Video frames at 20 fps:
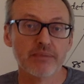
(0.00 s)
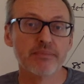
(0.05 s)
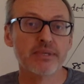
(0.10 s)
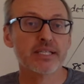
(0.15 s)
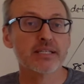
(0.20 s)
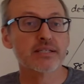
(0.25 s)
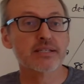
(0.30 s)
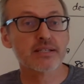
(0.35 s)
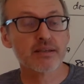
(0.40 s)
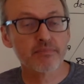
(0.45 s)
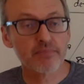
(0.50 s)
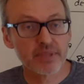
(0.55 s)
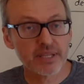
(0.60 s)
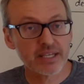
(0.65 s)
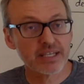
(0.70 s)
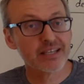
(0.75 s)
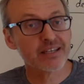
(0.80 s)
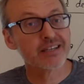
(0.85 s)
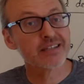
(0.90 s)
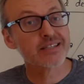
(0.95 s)
mean
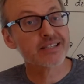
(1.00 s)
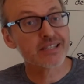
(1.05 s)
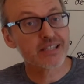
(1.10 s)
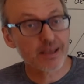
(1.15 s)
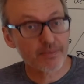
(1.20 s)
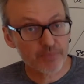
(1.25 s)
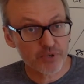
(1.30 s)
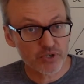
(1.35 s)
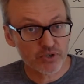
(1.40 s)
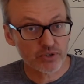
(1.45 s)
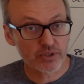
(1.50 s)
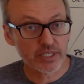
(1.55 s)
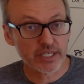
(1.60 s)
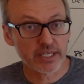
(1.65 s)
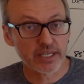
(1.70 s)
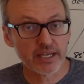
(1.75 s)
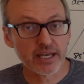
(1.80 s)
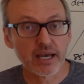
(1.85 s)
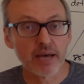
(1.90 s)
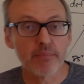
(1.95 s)
something
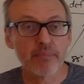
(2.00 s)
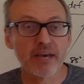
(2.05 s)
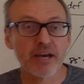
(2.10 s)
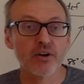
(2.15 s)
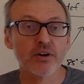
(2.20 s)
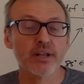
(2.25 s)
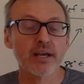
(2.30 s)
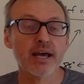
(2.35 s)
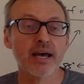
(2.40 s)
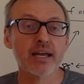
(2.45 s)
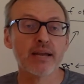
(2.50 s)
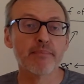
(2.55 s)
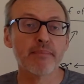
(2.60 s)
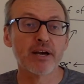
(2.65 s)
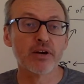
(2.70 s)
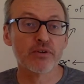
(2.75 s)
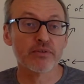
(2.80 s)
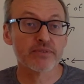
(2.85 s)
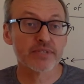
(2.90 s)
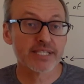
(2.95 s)
conceptually about an
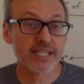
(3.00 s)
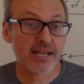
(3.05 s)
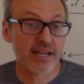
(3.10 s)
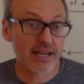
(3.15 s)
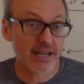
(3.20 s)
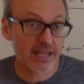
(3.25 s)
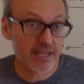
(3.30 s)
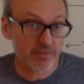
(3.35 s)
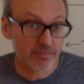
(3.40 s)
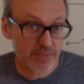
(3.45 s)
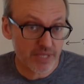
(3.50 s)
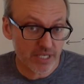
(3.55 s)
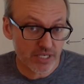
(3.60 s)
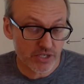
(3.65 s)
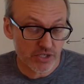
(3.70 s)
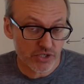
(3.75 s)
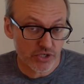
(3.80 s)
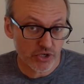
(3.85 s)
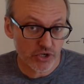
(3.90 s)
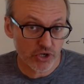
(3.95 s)
amount of time that
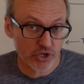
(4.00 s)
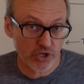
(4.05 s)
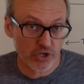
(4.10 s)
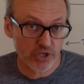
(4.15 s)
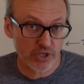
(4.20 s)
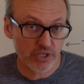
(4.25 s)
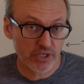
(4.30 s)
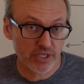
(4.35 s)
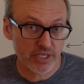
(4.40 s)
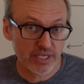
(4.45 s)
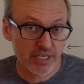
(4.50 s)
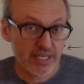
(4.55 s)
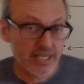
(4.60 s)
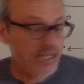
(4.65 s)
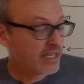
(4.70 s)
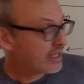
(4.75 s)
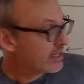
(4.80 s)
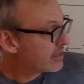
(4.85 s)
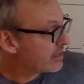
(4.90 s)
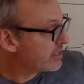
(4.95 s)
has occurred.
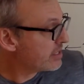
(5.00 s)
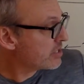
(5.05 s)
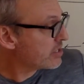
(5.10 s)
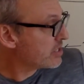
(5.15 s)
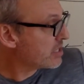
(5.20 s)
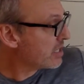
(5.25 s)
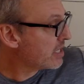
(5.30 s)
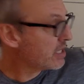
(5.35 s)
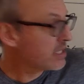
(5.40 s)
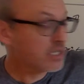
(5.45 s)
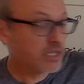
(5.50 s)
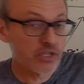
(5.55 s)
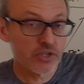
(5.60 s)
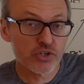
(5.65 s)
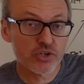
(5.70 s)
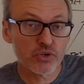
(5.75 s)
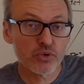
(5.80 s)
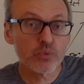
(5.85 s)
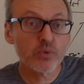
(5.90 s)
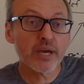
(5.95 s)
This
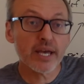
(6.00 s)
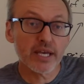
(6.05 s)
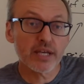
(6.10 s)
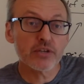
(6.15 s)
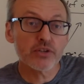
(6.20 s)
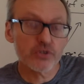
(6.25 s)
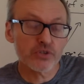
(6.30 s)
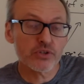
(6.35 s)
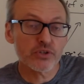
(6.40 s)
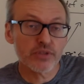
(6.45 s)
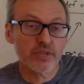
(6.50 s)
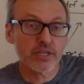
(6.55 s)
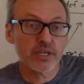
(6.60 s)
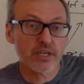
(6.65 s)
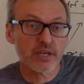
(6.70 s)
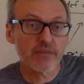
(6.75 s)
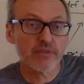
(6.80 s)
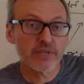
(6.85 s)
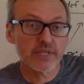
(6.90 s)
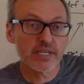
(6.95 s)
initial ray you should
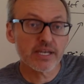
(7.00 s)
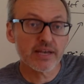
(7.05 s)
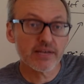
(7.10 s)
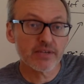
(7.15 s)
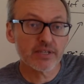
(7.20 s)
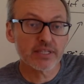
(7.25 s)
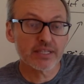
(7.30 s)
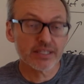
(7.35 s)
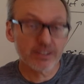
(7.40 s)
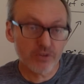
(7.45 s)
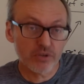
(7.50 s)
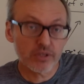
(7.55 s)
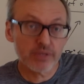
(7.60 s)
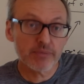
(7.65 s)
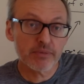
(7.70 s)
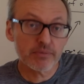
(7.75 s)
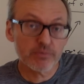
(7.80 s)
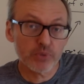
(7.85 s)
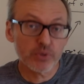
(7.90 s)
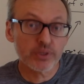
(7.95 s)
think of as having literally
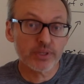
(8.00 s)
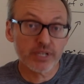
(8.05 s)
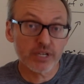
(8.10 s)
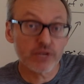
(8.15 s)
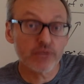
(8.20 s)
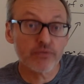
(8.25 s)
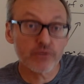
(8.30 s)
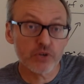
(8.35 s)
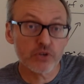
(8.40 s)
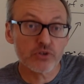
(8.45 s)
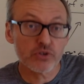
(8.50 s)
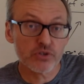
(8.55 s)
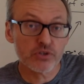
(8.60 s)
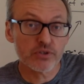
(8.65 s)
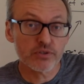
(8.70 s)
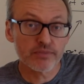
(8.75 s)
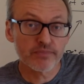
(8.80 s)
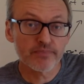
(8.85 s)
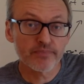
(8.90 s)
been put there first.